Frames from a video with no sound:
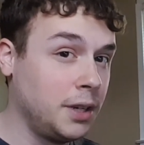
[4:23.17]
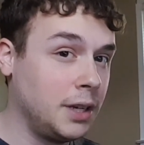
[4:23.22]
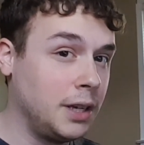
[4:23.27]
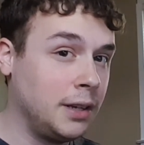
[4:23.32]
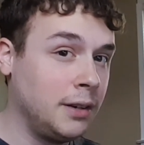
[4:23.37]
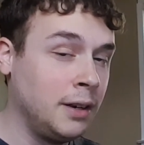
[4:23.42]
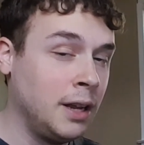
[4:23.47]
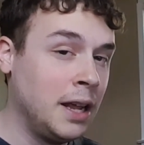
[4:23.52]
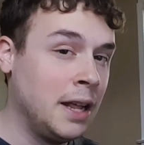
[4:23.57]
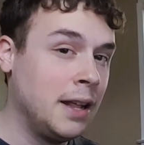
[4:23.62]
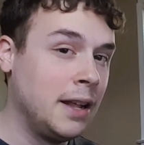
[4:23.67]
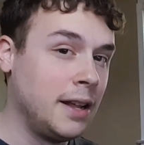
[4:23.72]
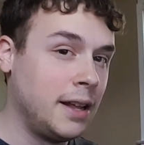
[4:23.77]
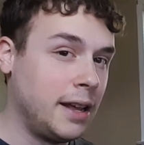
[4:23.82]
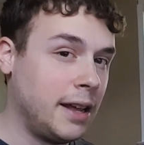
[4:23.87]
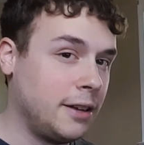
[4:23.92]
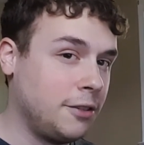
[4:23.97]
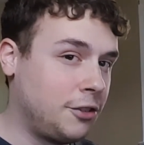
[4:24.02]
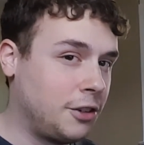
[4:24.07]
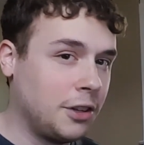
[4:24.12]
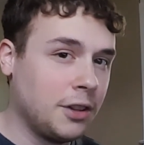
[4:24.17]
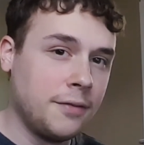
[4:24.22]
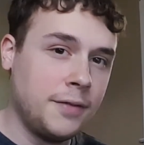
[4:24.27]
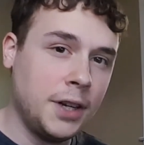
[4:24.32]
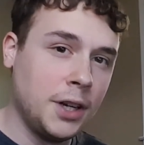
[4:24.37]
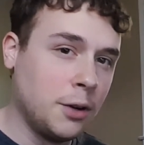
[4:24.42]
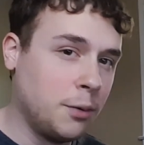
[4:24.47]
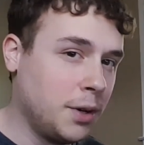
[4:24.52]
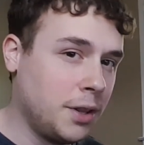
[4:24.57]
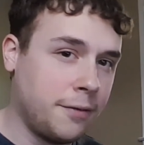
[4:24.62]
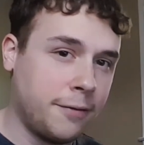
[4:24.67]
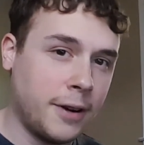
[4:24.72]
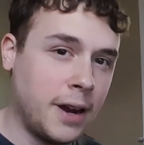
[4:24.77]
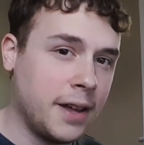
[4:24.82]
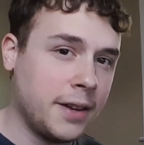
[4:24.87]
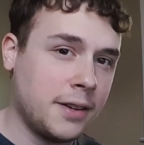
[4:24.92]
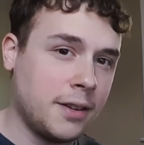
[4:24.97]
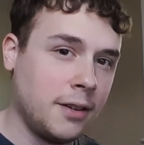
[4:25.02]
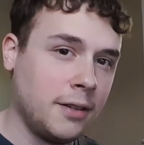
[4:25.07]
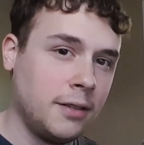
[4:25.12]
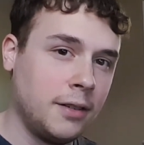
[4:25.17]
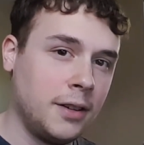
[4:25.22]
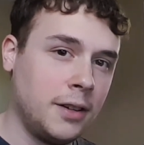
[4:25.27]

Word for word: good, and share the video with a friend.